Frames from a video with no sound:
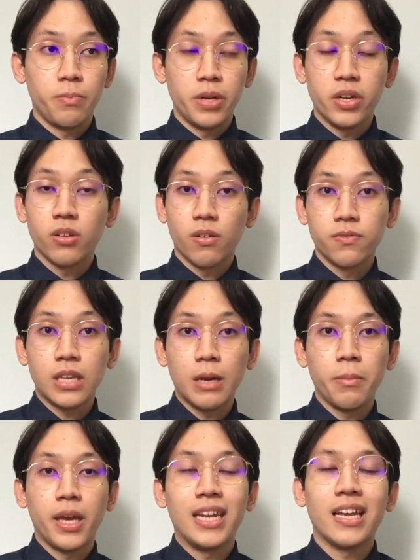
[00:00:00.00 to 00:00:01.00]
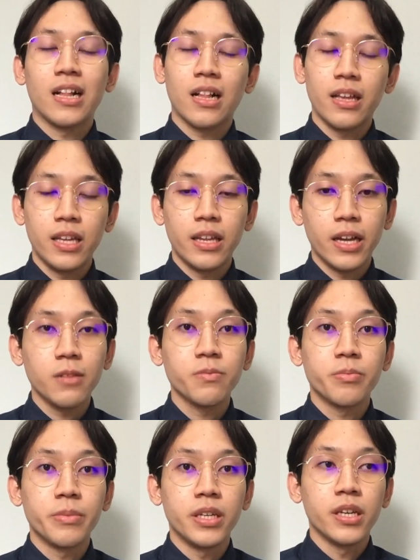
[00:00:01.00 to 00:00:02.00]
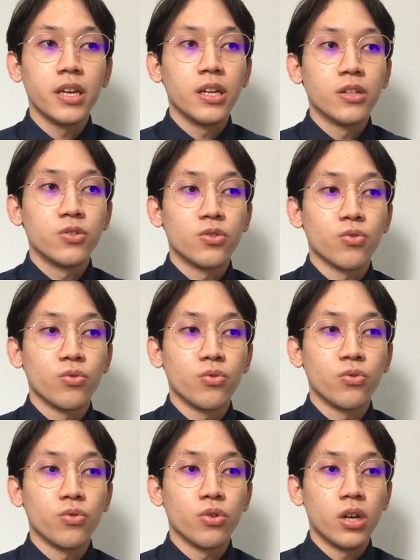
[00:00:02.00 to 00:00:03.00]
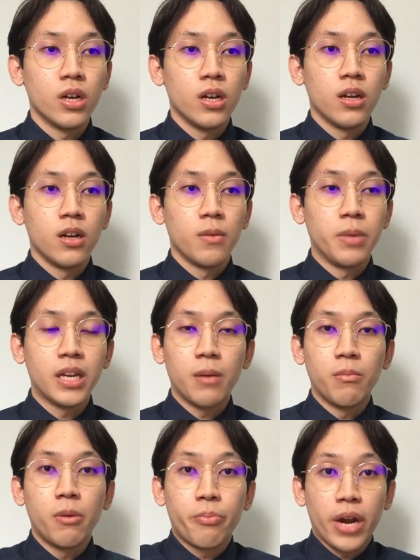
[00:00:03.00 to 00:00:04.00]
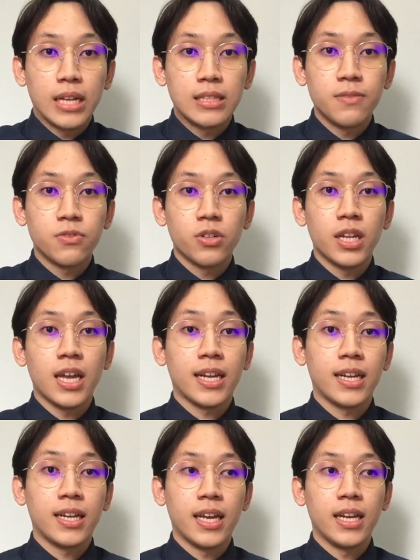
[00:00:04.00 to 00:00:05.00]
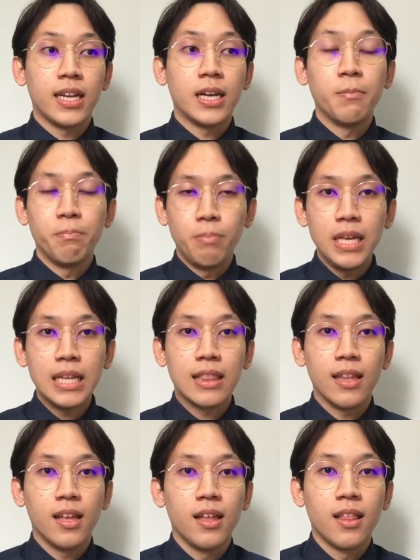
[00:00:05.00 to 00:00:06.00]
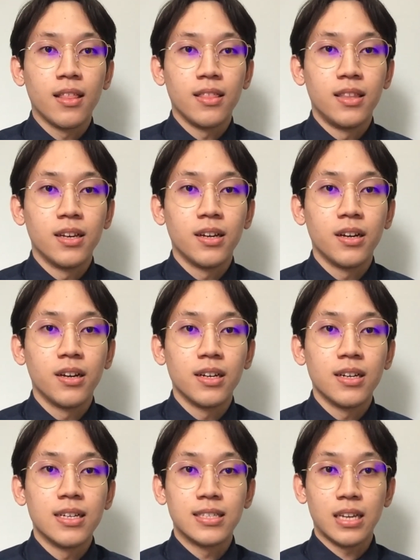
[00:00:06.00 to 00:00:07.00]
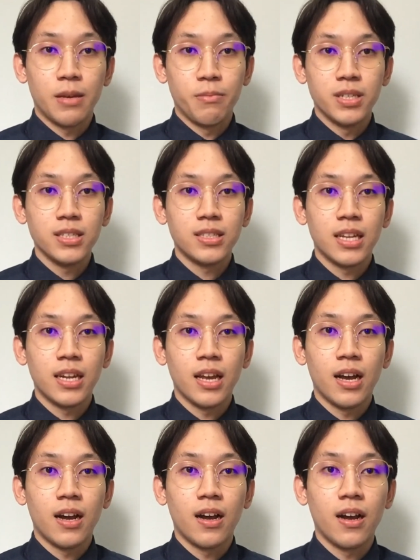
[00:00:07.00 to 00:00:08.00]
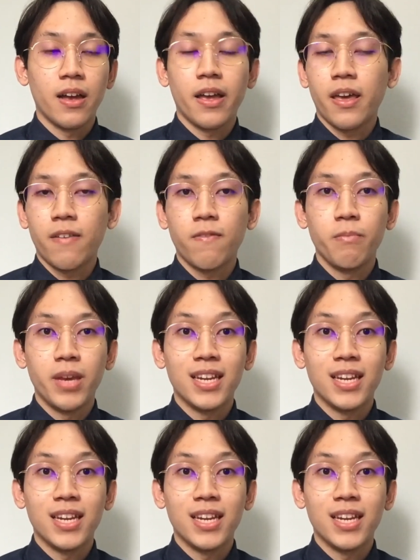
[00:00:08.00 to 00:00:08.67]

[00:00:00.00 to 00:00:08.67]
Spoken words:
period of time, and it helped me to become more proactive so that I can complete the assignments that I have